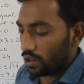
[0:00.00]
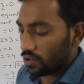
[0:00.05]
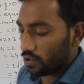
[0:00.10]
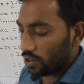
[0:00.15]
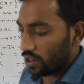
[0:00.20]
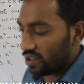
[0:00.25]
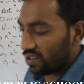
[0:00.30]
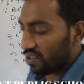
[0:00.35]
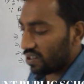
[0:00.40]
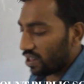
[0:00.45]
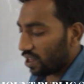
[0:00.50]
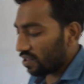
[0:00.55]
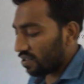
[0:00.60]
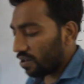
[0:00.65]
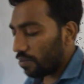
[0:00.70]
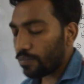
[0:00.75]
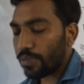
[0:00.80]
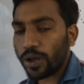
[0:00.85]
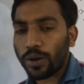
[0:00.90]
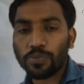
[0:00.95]
So this is a
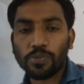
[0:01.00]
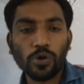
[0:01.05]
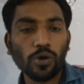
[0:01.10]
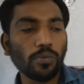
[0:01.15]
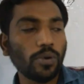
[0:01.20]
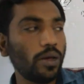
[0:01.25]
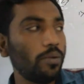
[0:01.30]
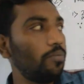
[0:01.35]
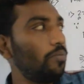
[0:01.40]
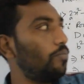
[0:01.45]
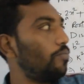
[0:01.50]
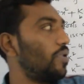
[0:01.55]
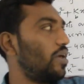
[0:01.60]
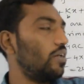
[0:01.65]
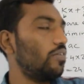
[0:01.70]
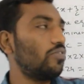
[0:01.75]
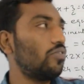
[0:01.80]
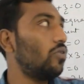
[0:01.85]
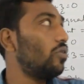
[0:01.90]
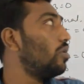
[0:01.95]
simple problem
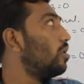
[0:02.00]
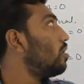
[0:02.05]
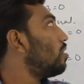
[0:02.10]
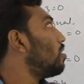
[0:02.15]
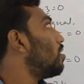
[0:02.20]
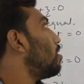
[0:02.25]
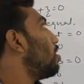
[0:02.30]
based on